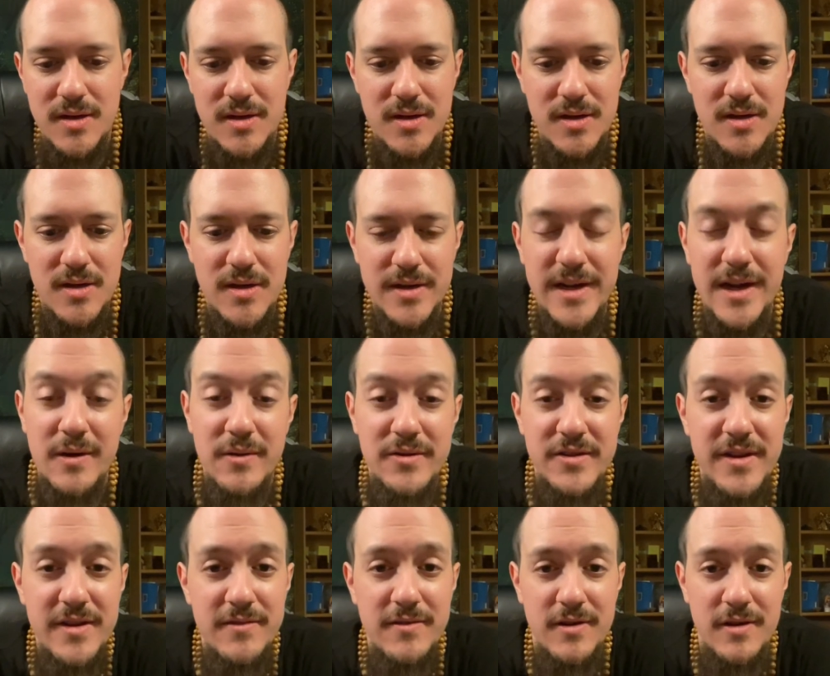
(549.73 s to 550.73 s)
a
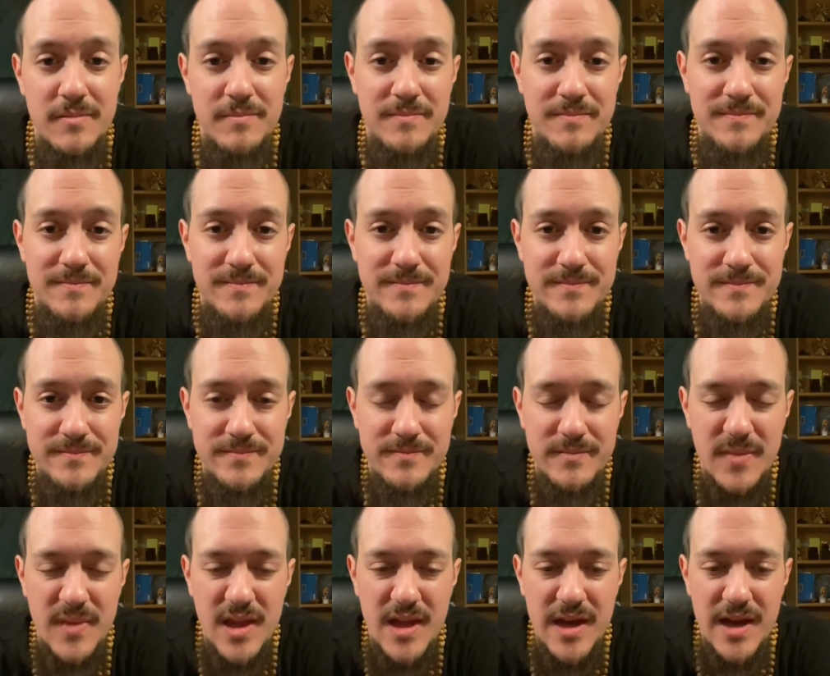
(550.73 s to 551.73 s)
guarantee for him.
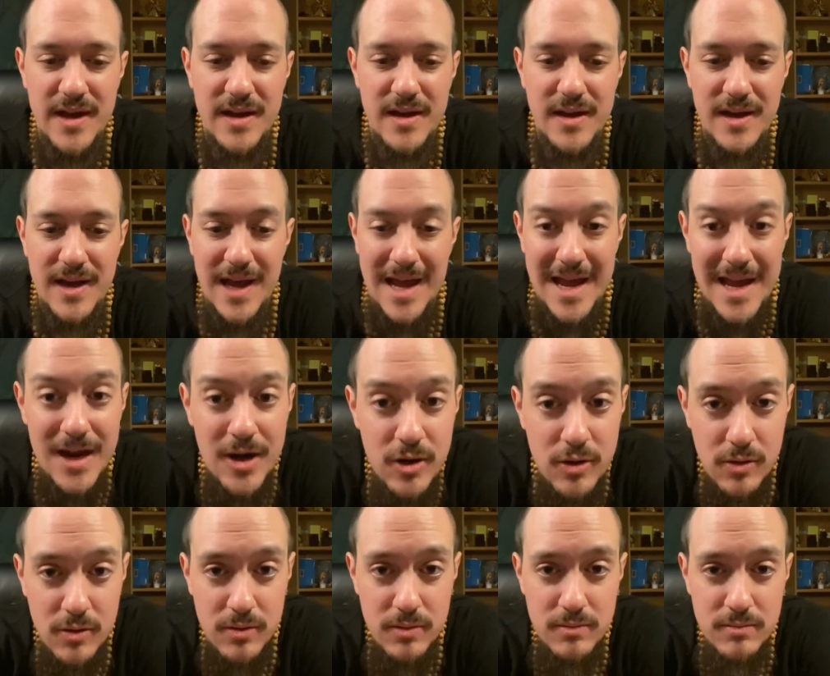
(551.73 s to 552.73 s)

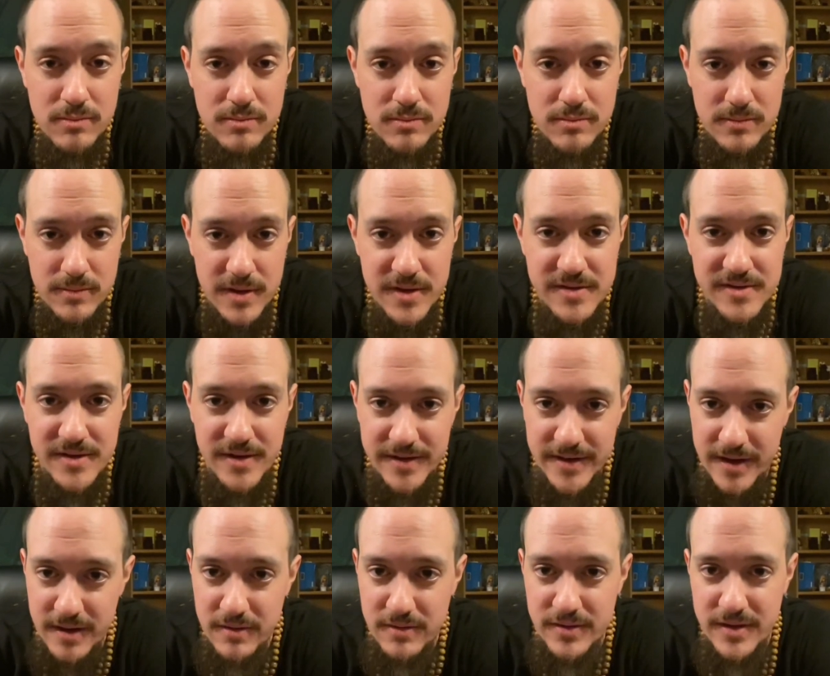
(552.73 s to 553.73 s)
Air is not a
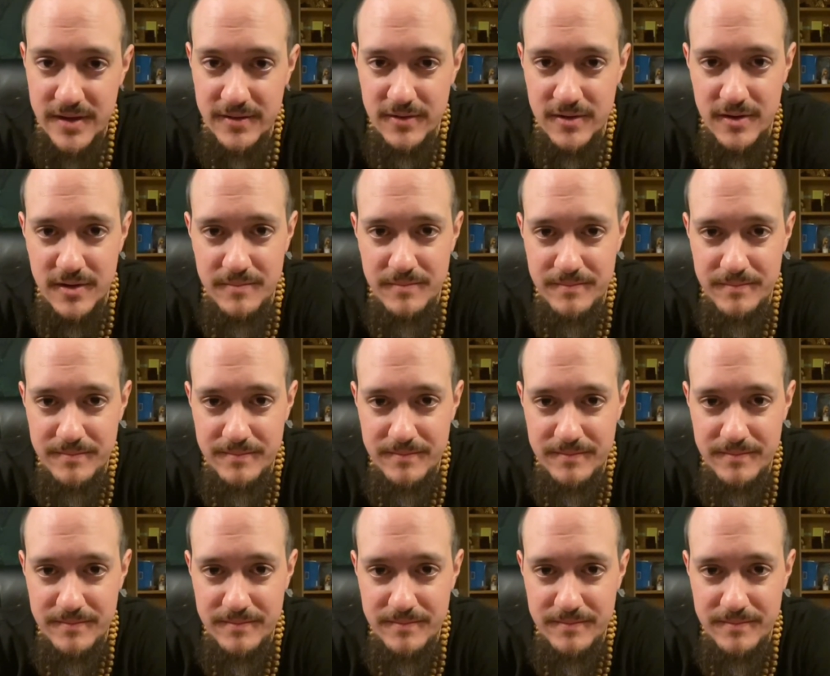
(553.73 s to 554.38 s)
guarantee for him